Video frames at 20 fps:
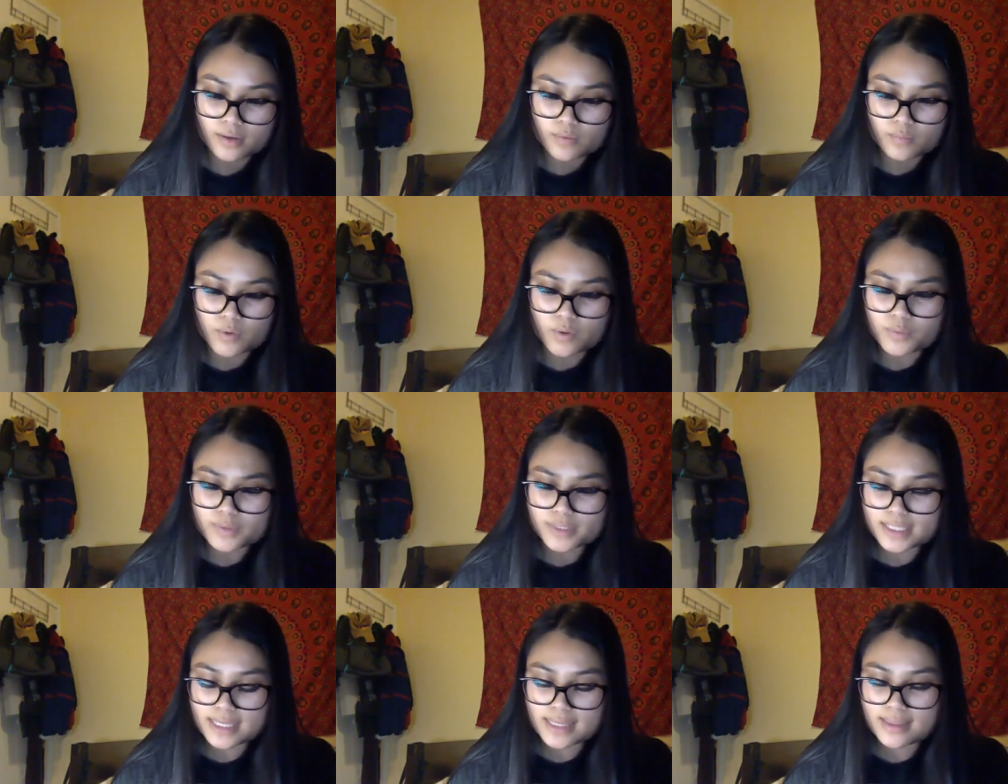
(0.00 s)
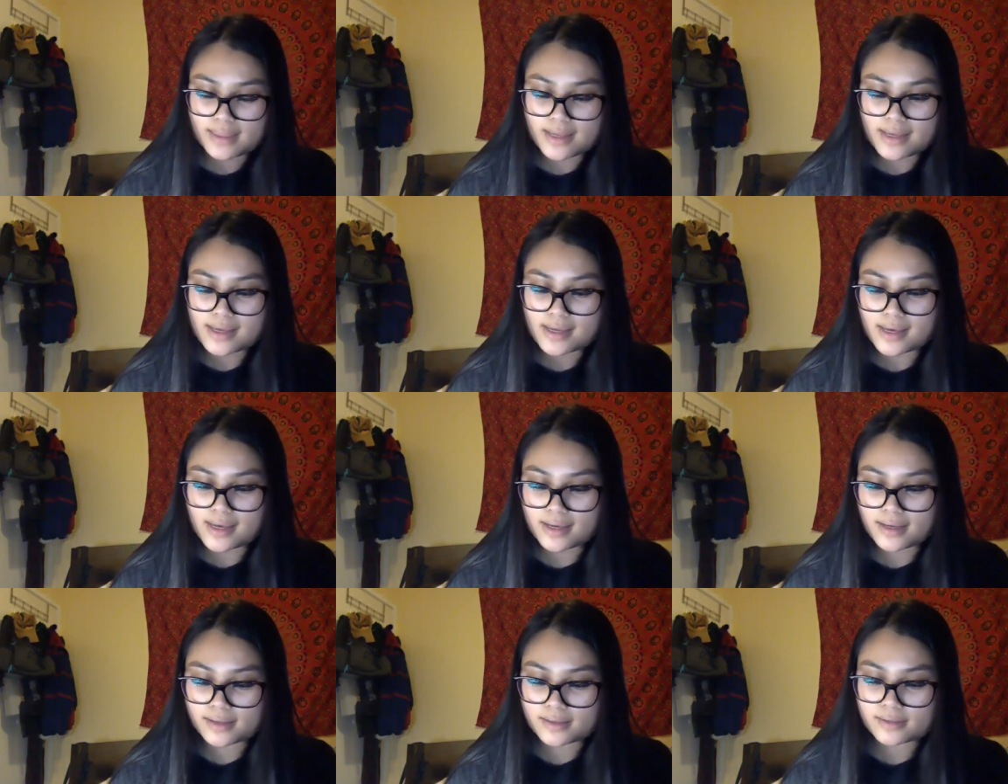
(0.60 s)
What was he
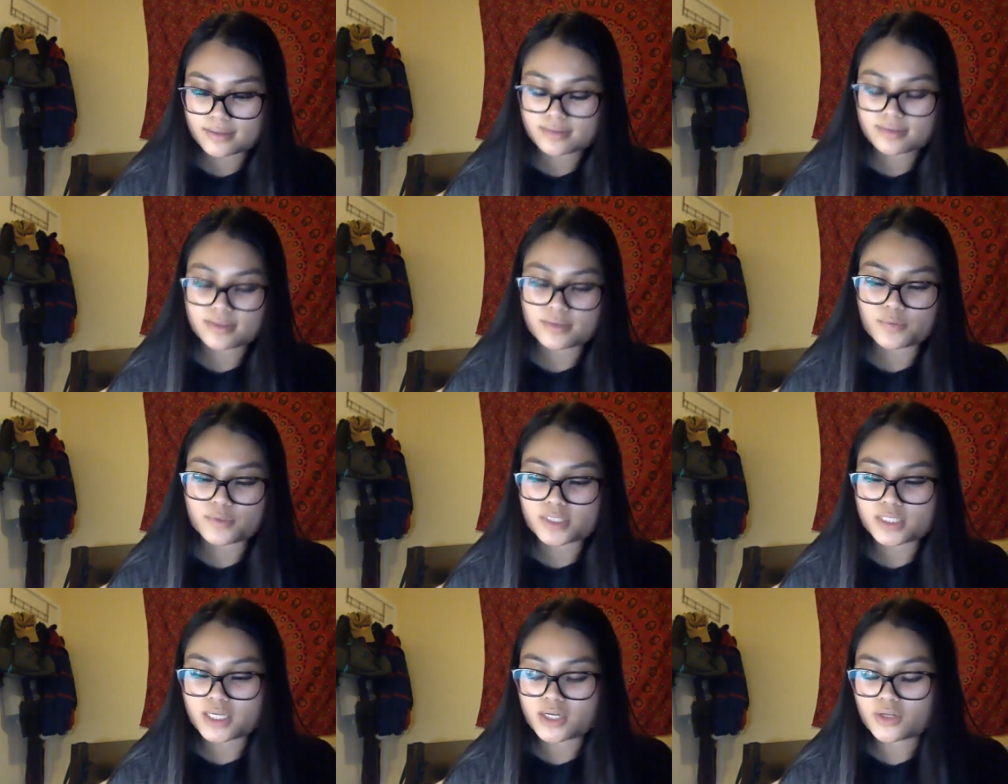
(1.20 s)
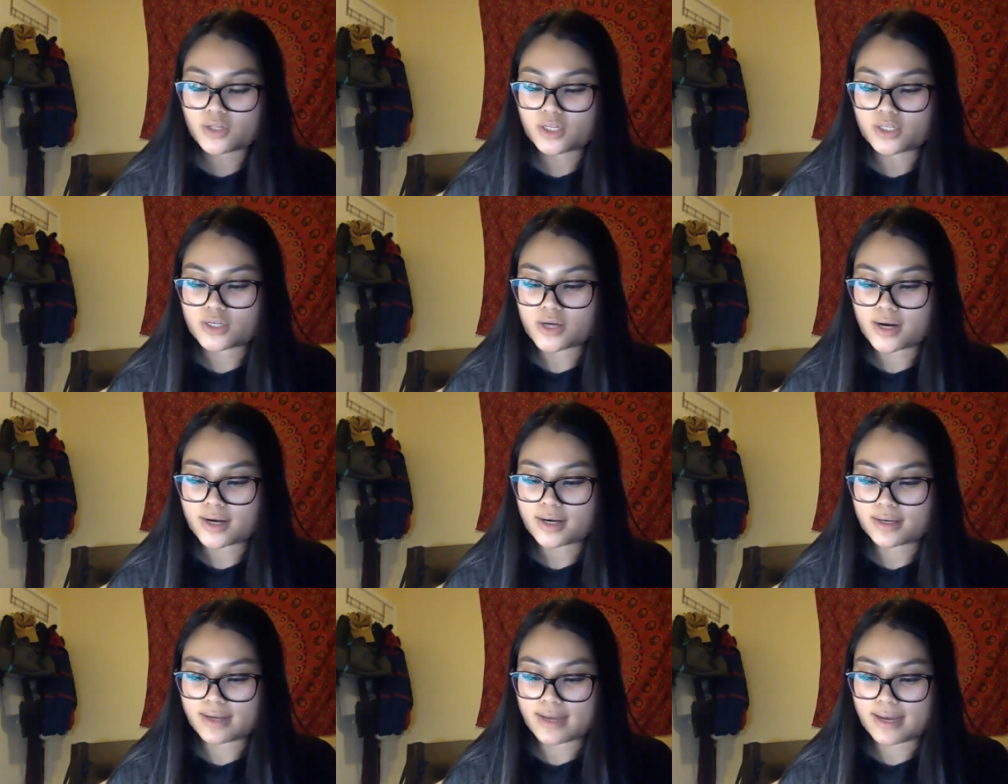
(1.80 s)
thinking? It was nearly
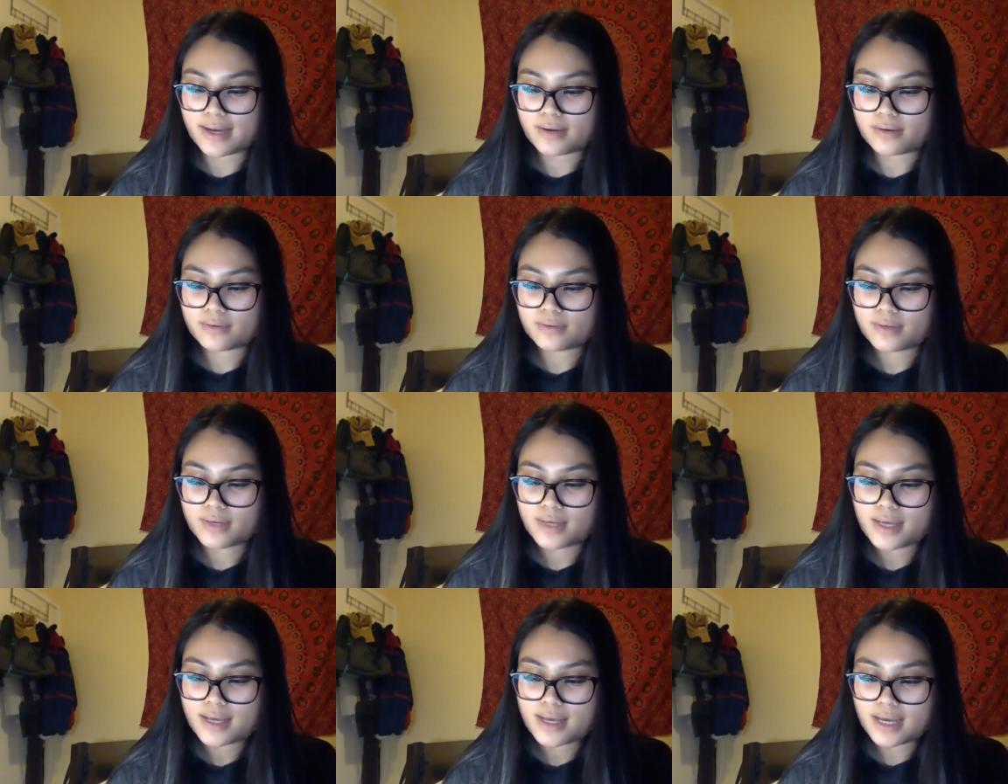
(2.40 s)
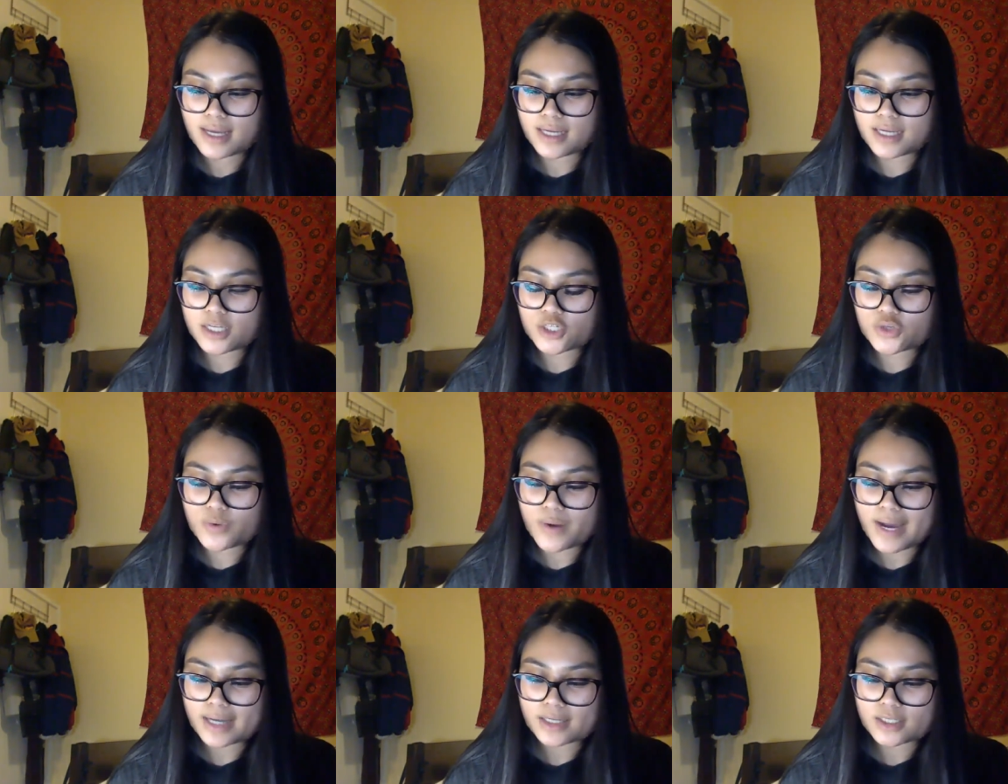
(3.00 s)
dark now, and he
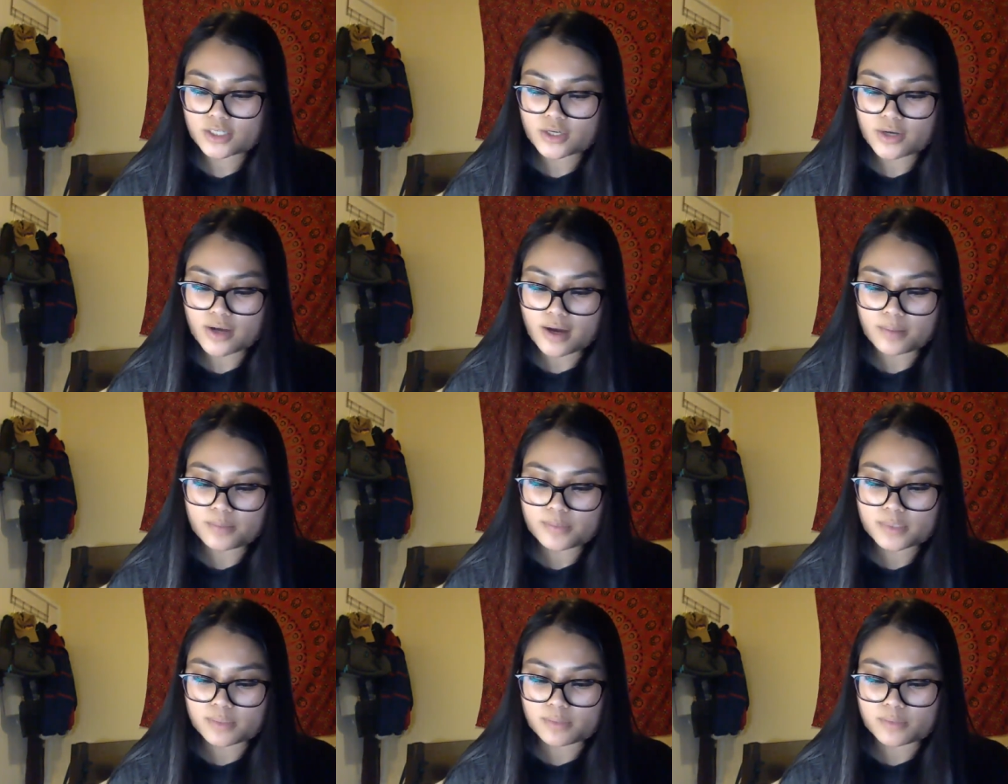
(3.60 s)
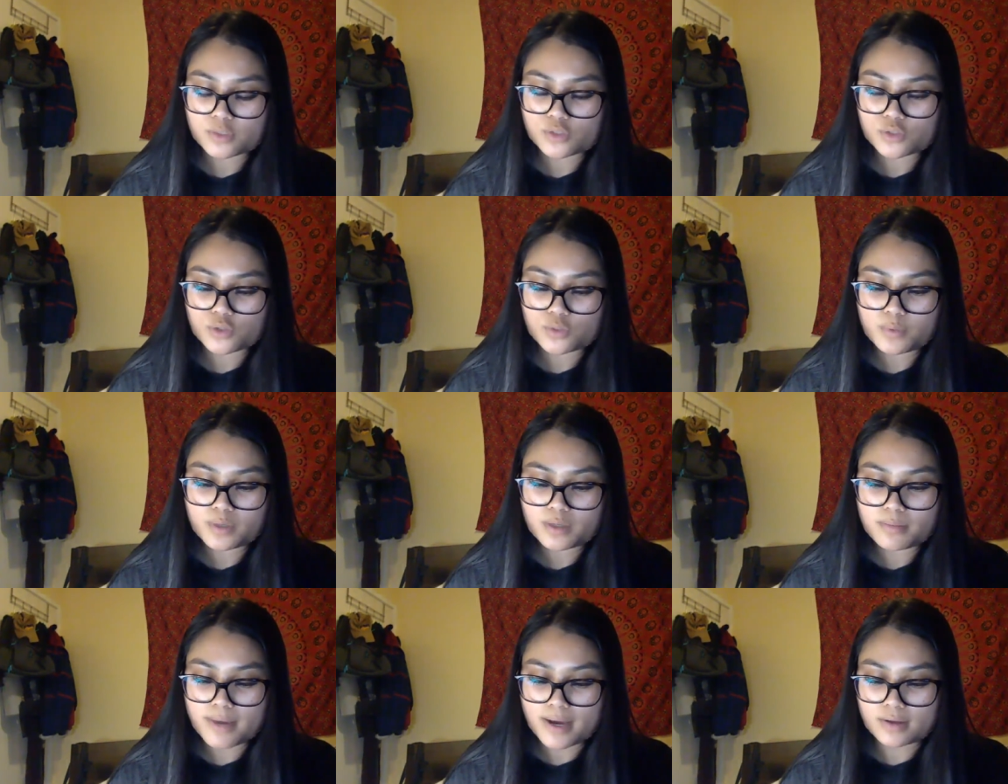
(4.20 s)
dragged her up some
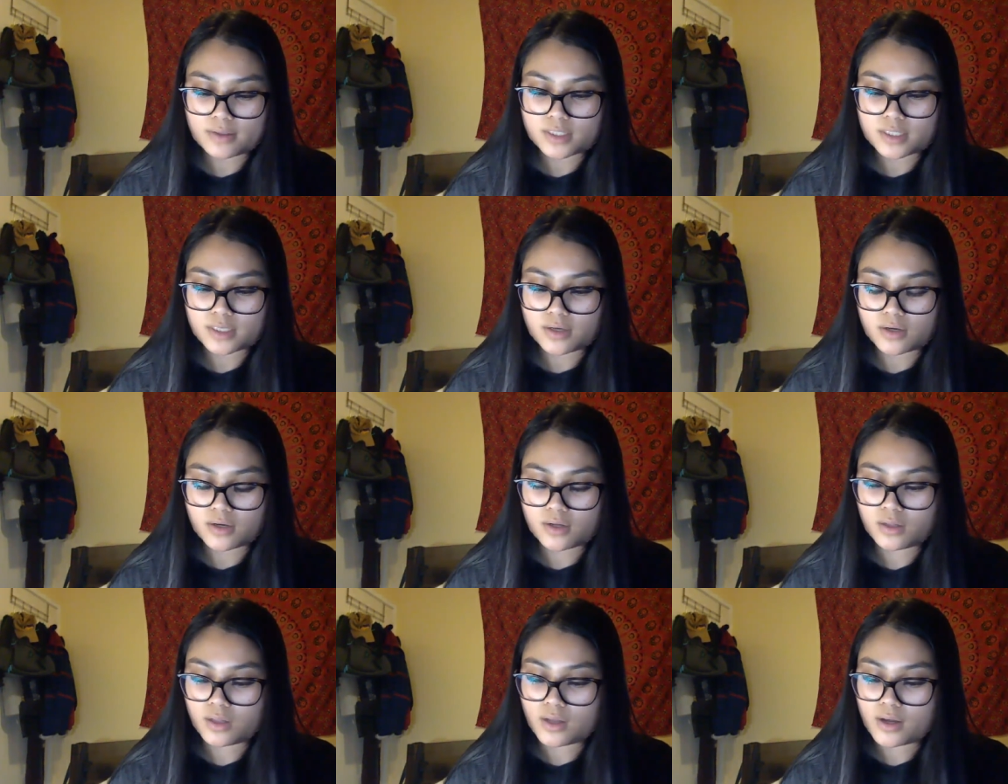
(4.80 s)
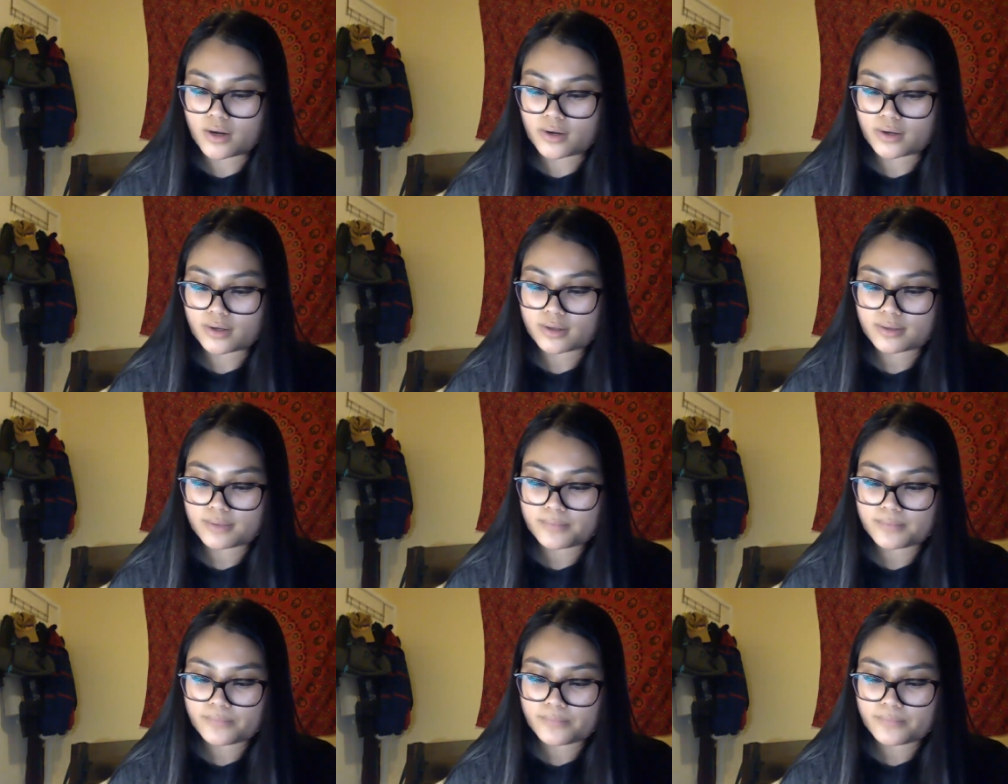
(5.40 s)
stupid mountain on a lark.